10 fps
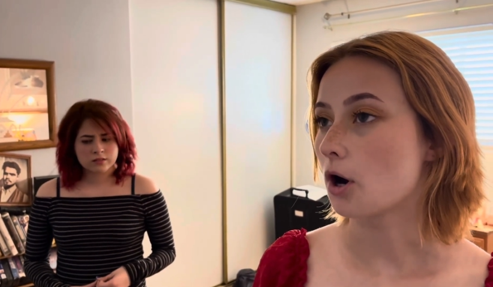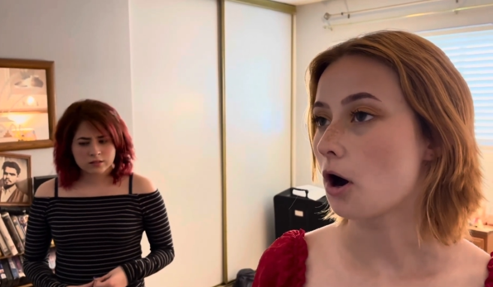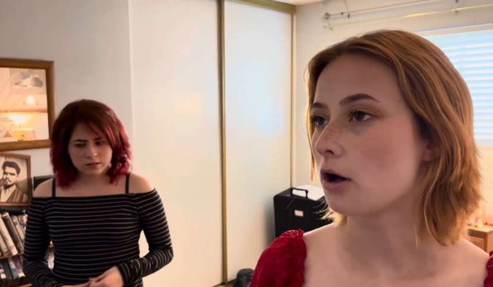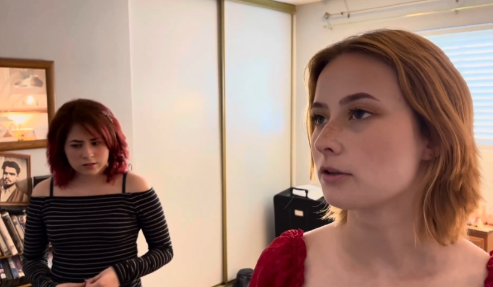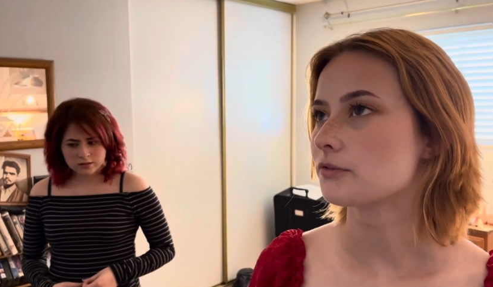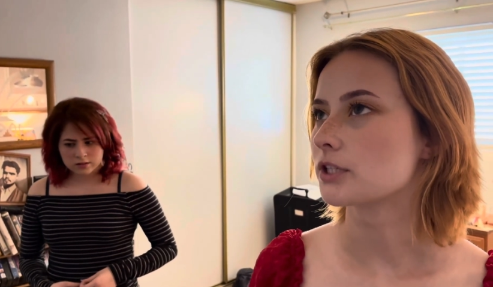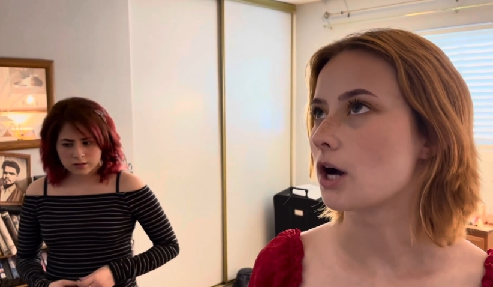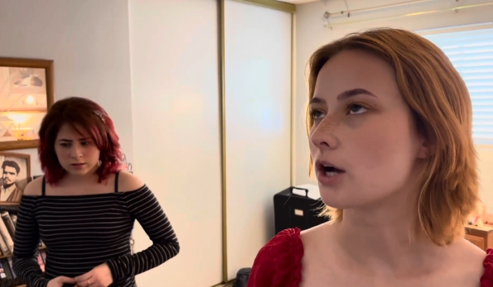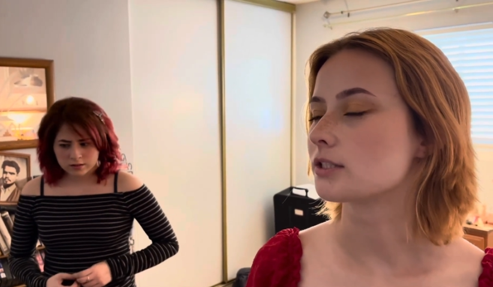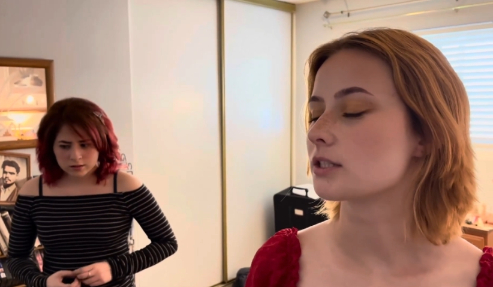Speaker 1: all of the
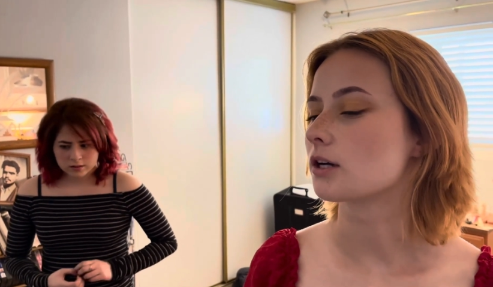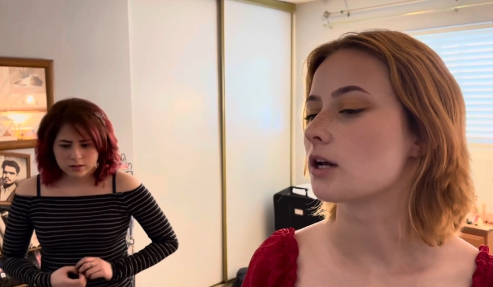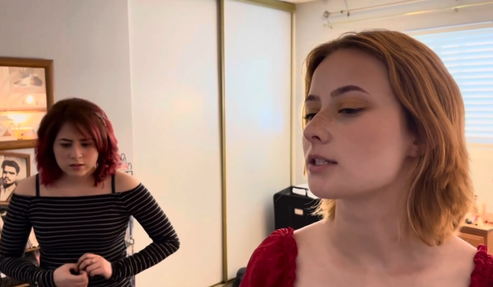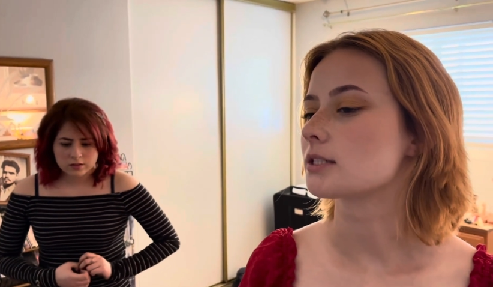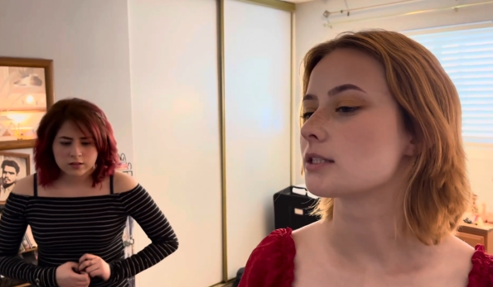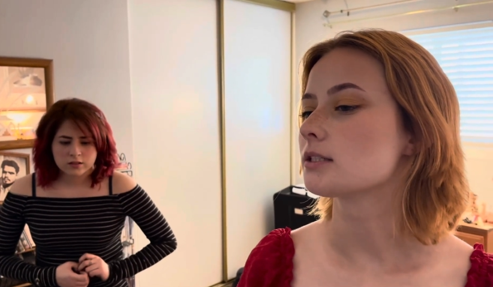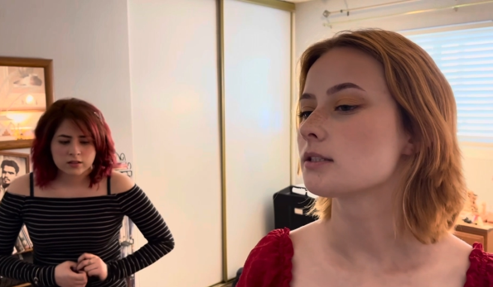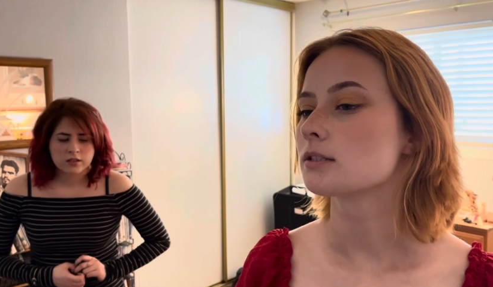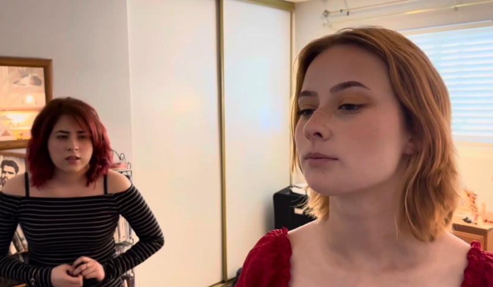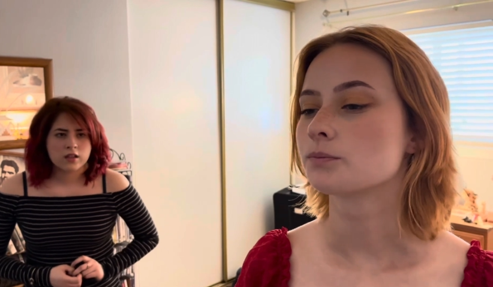gods and
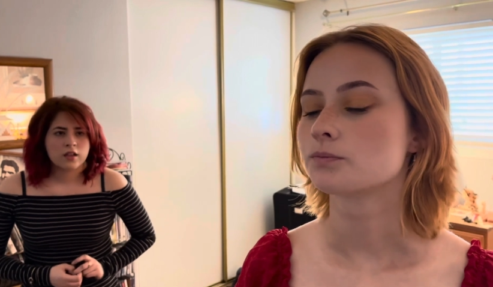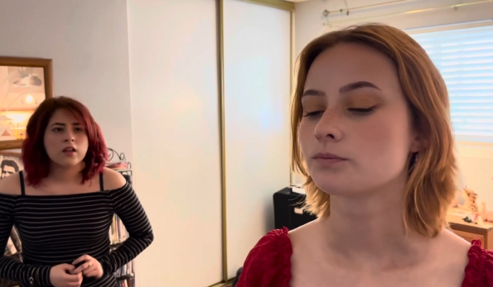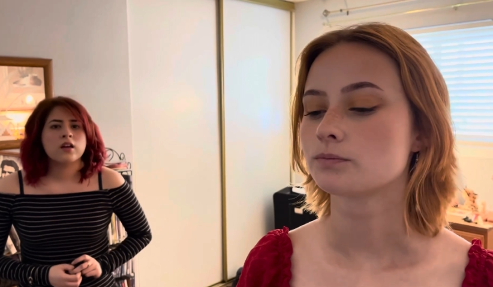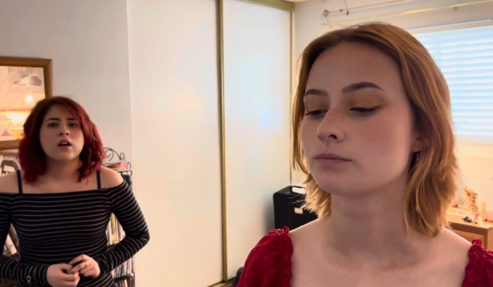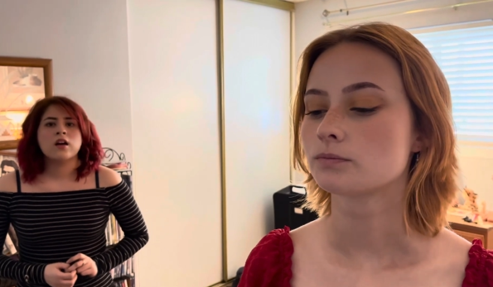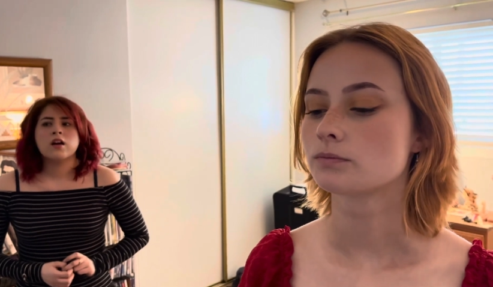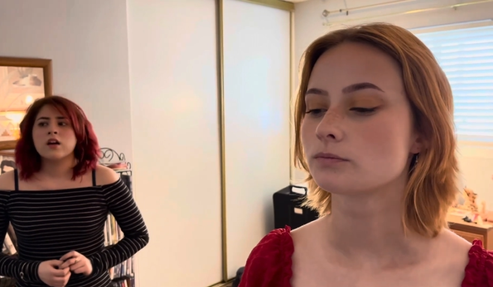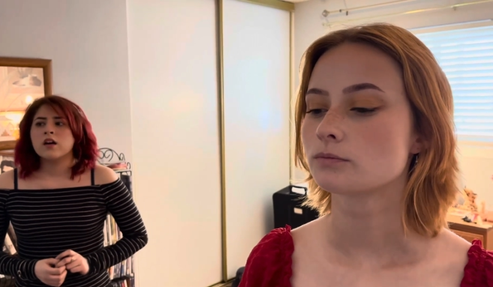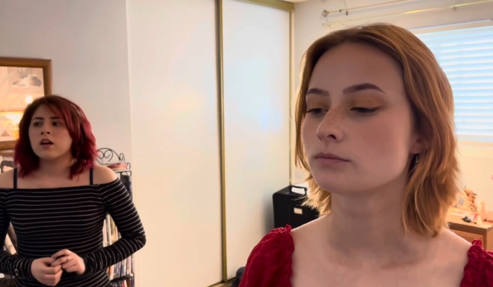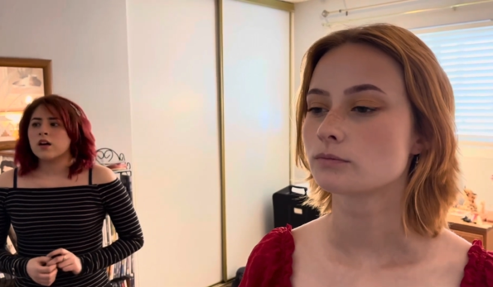goddesses.
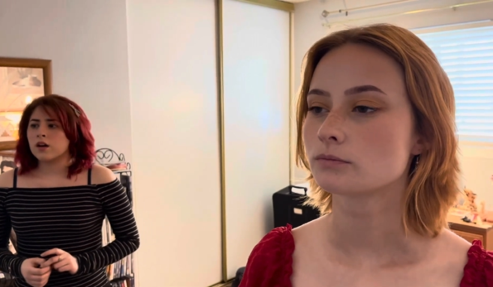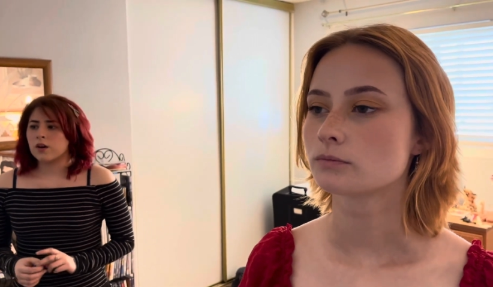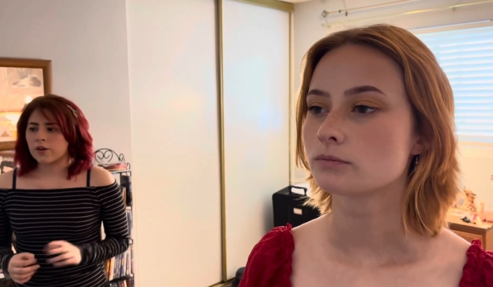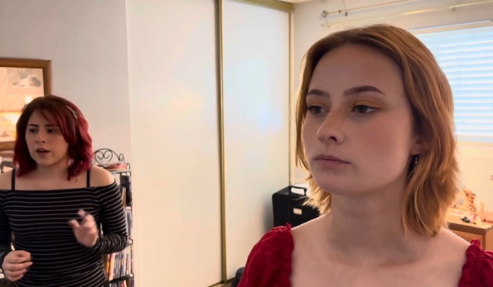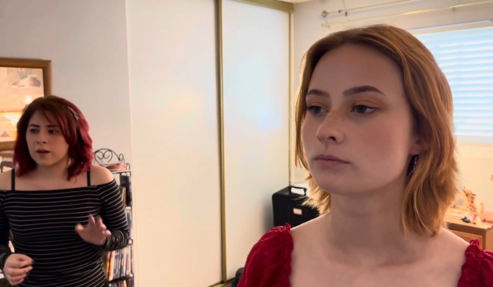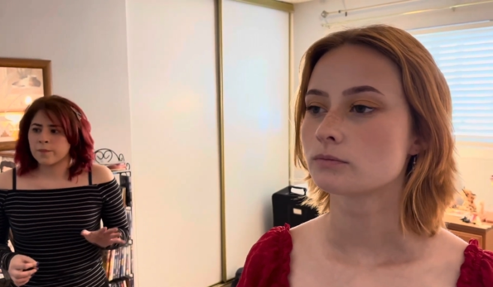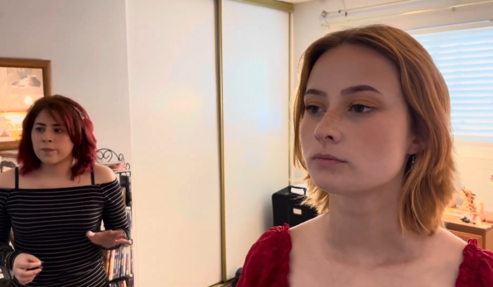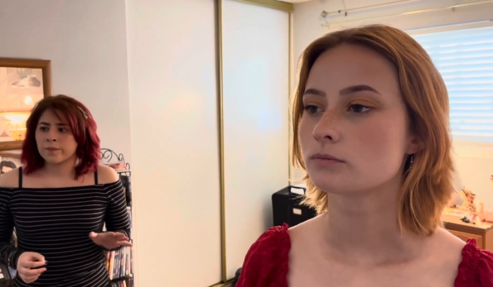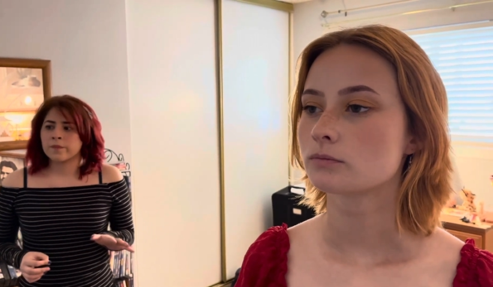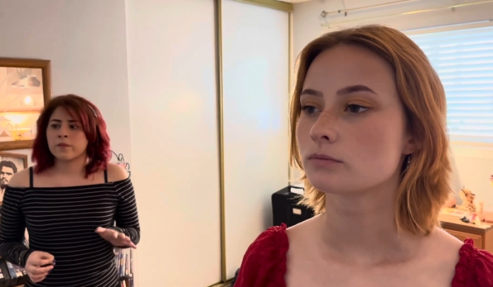
Speaker 2: Okay.
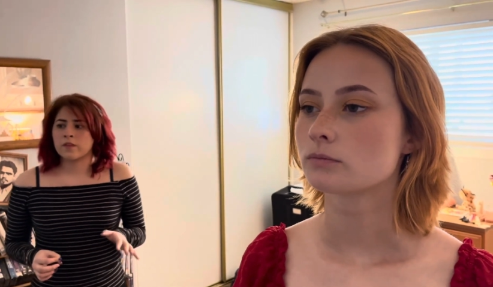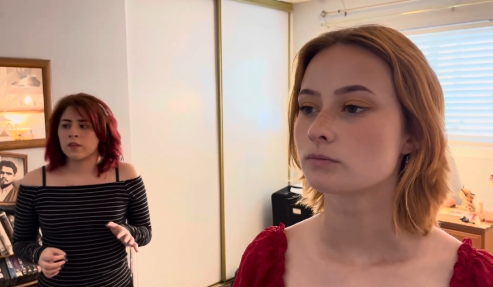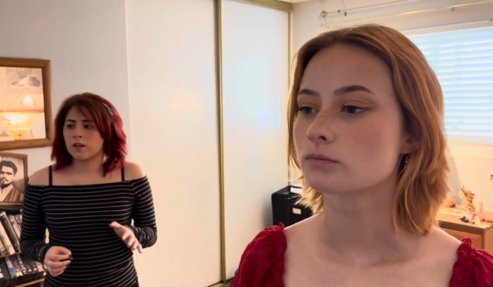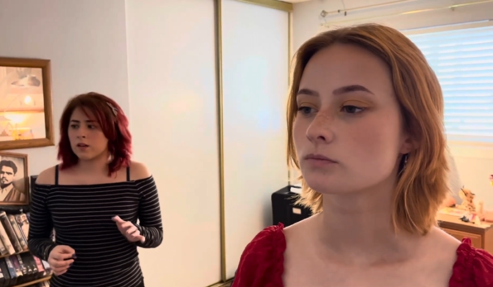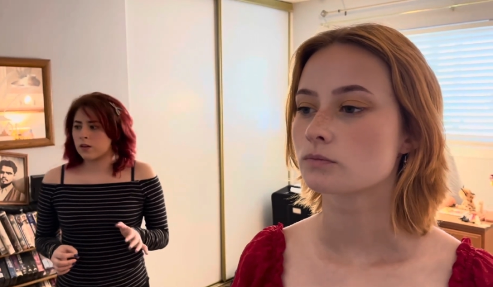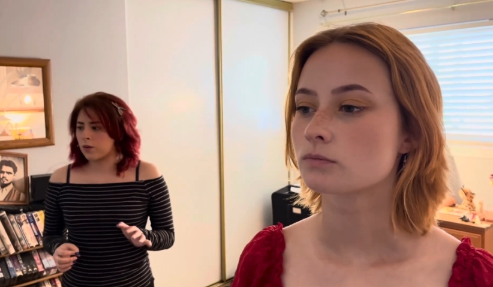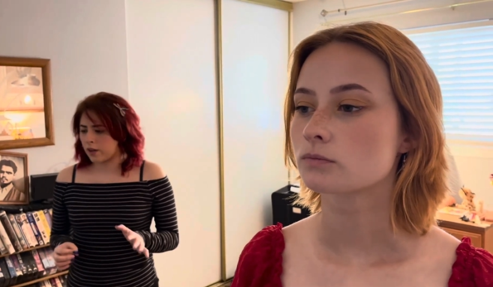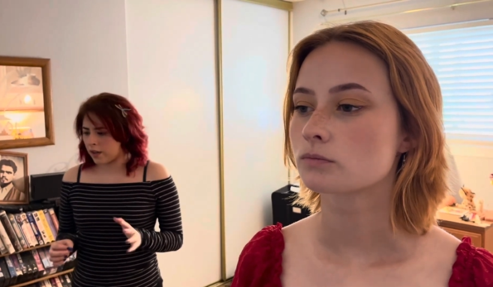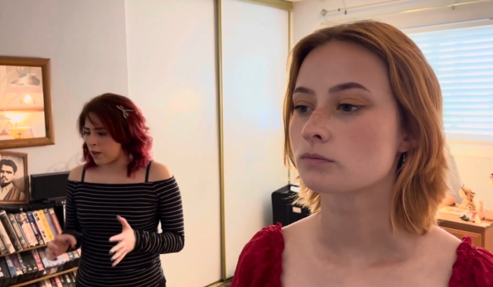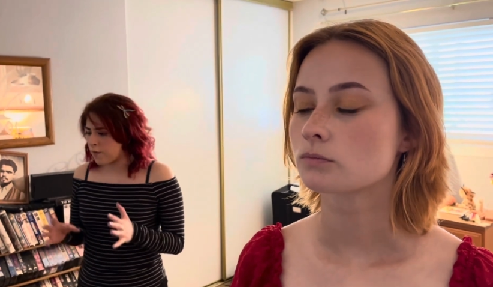
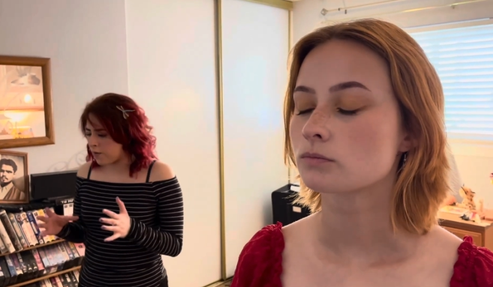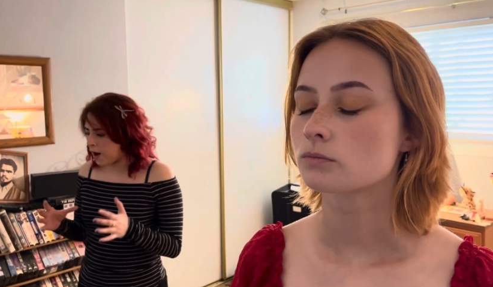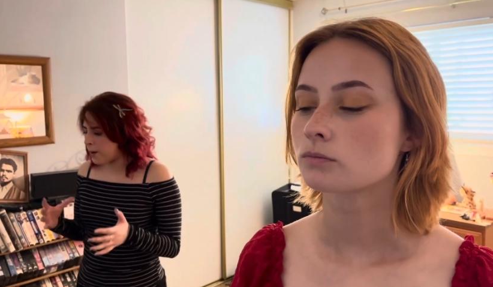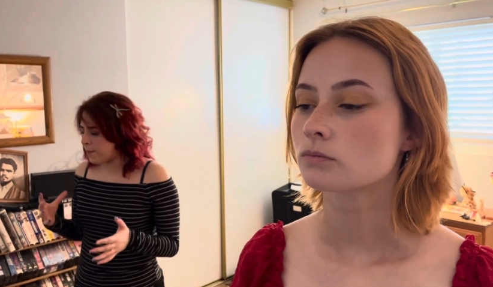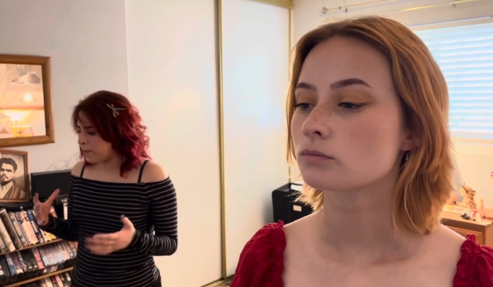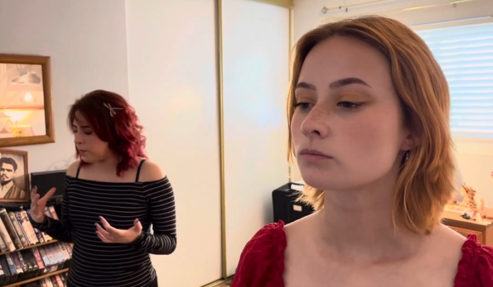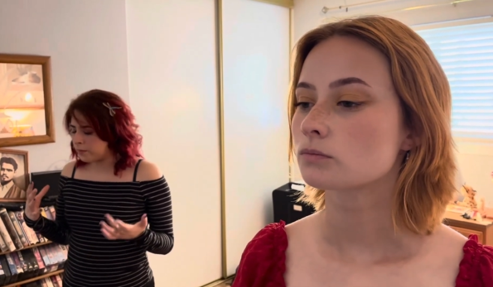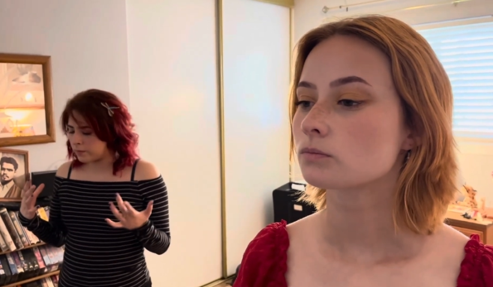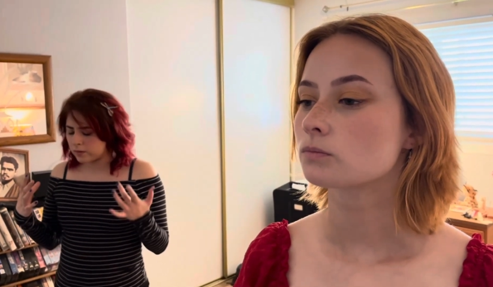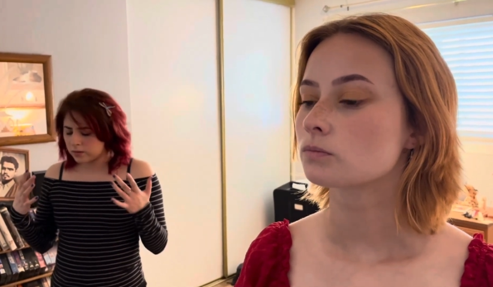Okay, if
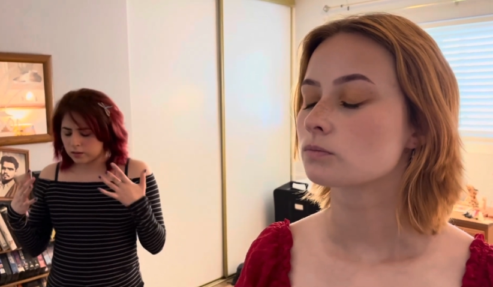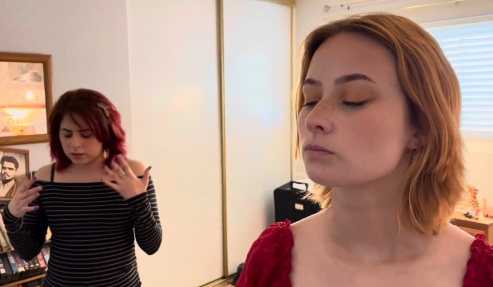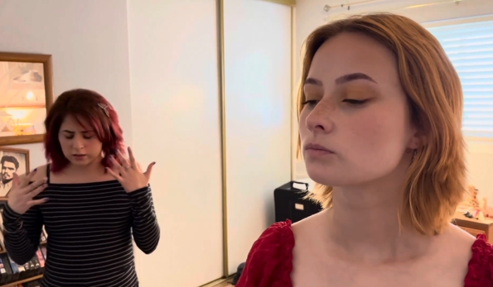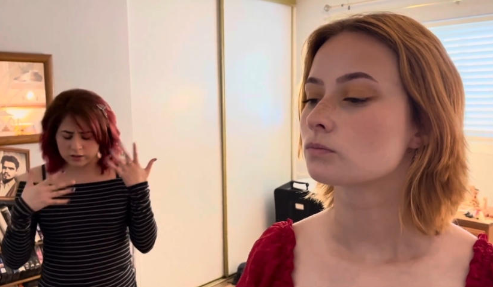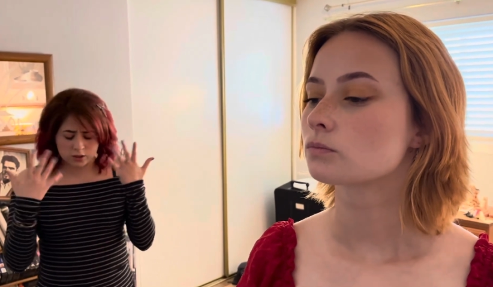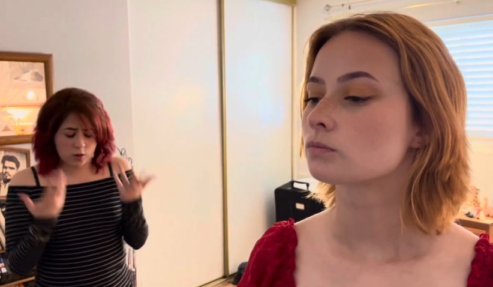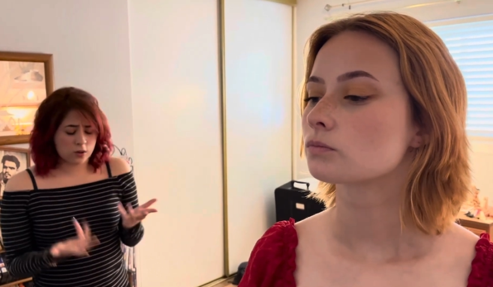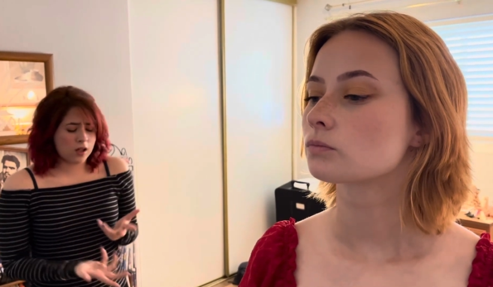I'm gonna go